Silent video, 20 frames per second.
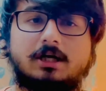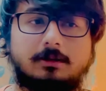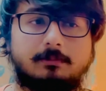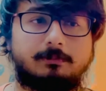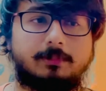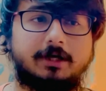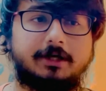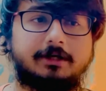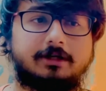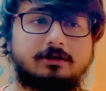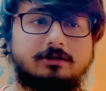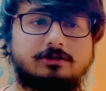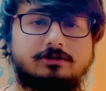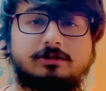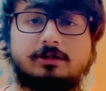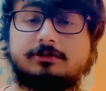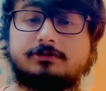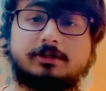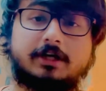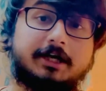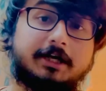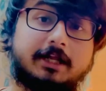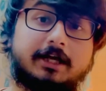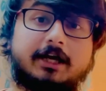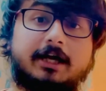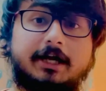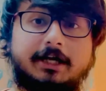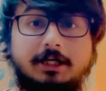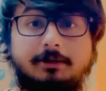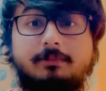But just getting
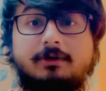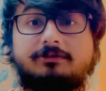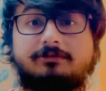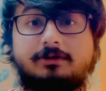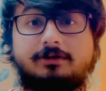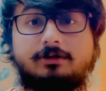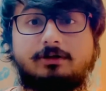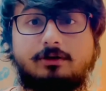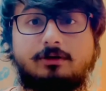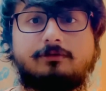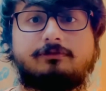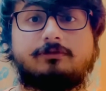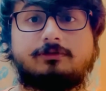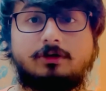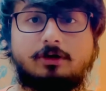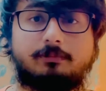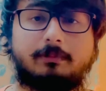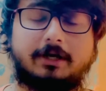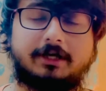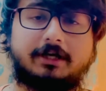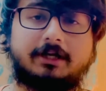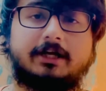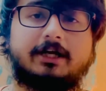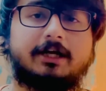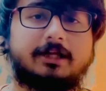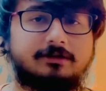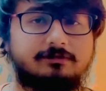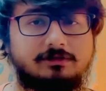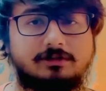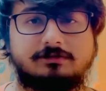80% of your battery
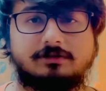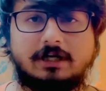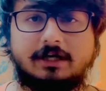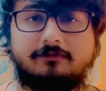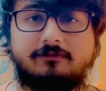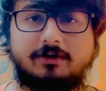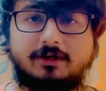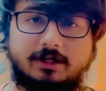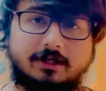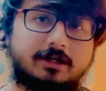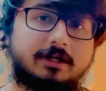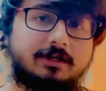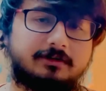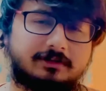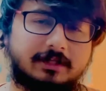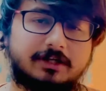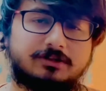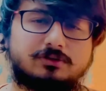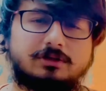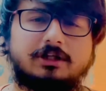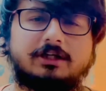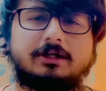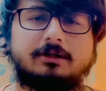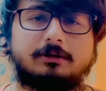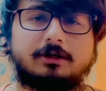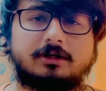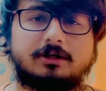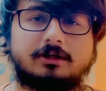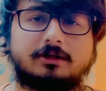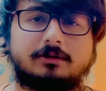in just half an hour is actually
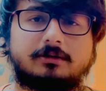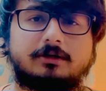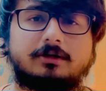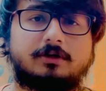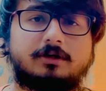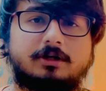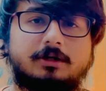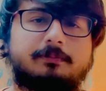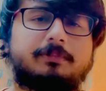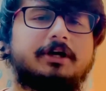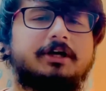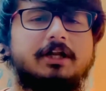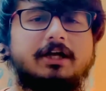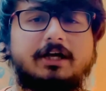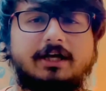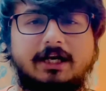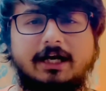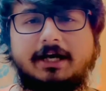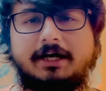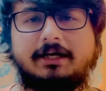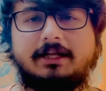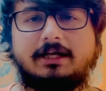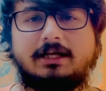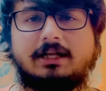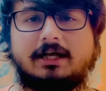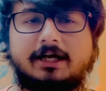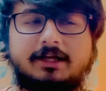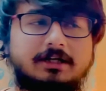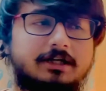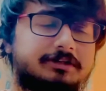uh, a pretty great deal
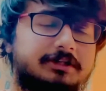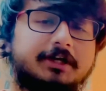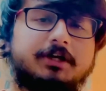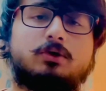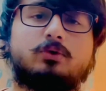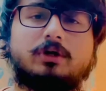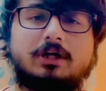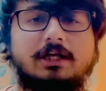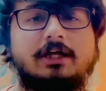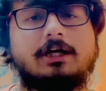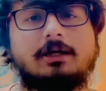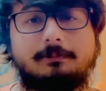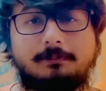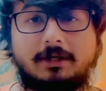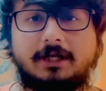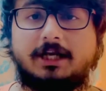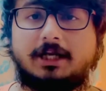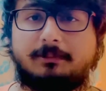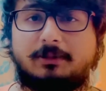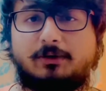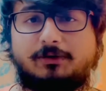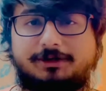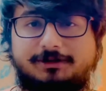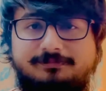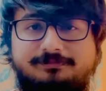and nothing to really complain about.